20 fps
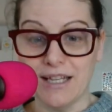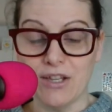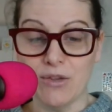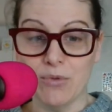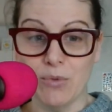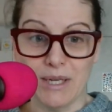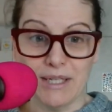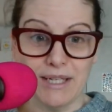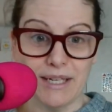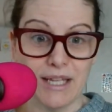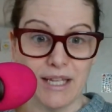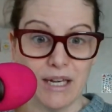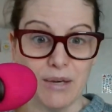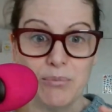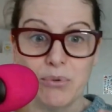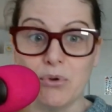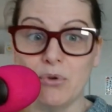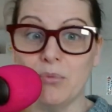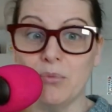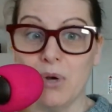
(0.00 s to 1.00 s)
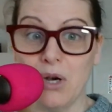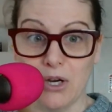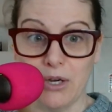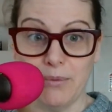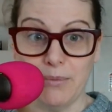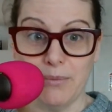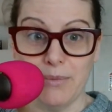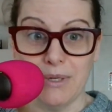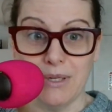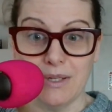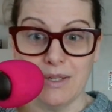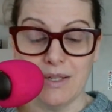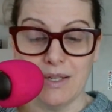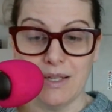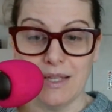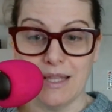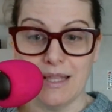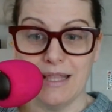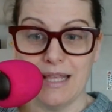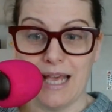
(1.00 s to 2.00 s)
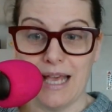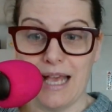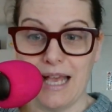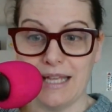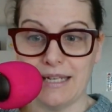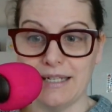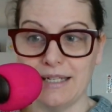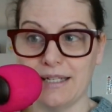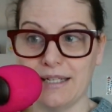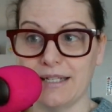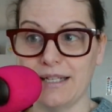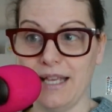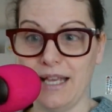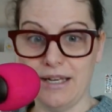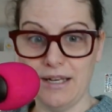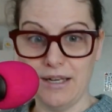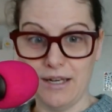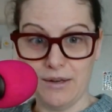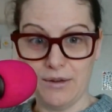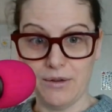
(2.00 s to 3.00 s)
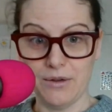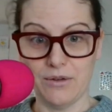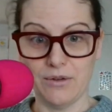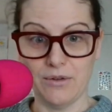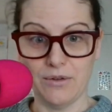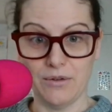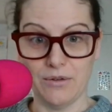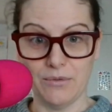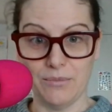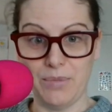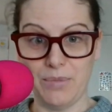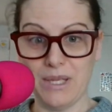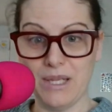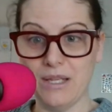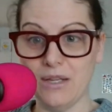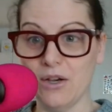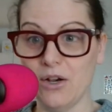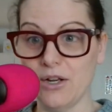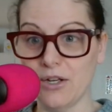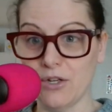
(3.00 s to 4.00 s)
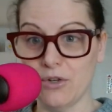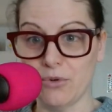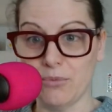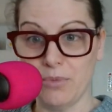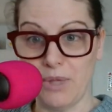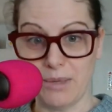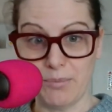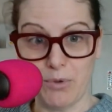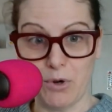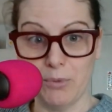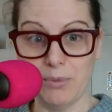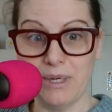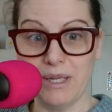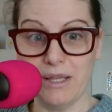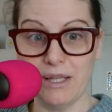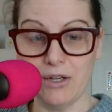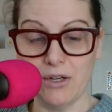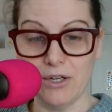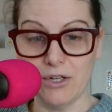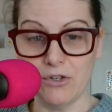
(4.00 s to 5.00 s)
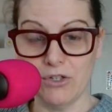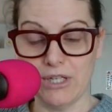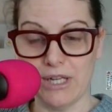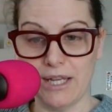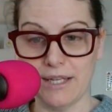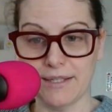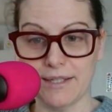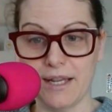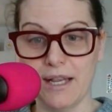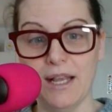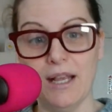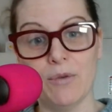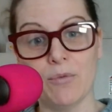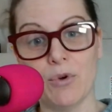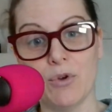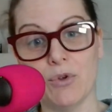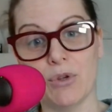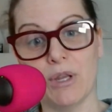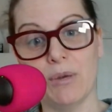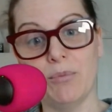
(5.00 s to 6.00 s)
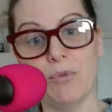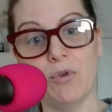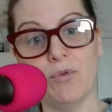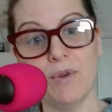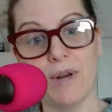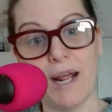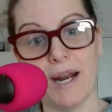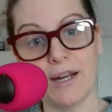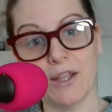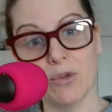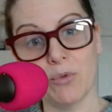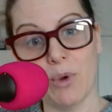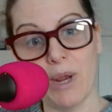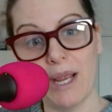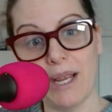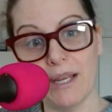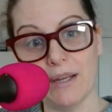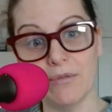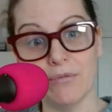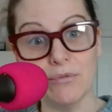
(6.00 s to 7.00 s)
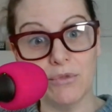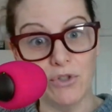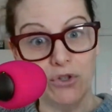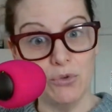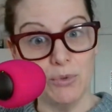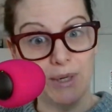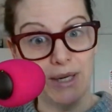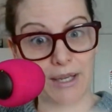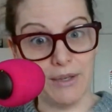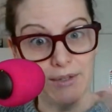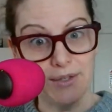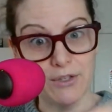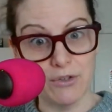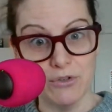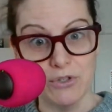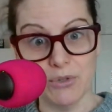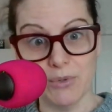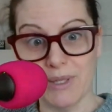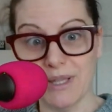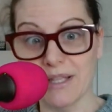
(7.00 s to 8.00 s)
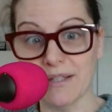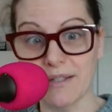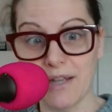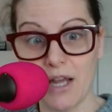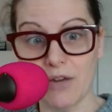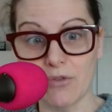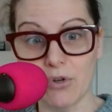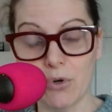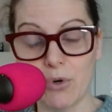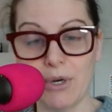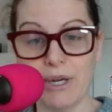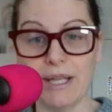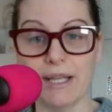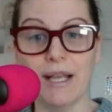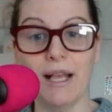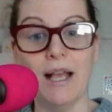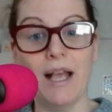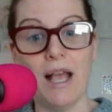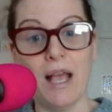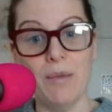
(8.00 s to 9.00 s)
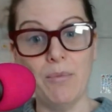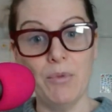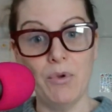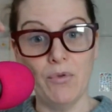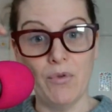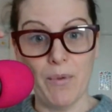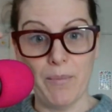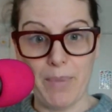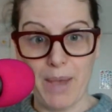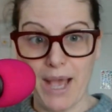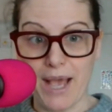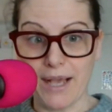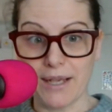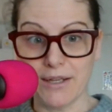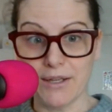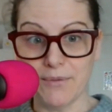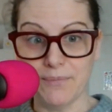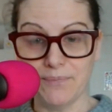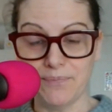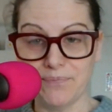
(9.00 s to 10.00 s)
you want to get a boom arm that can be on your, like permanently on your desk, where you can move it out of the way, do what else you're doing that's not recording, and move it back.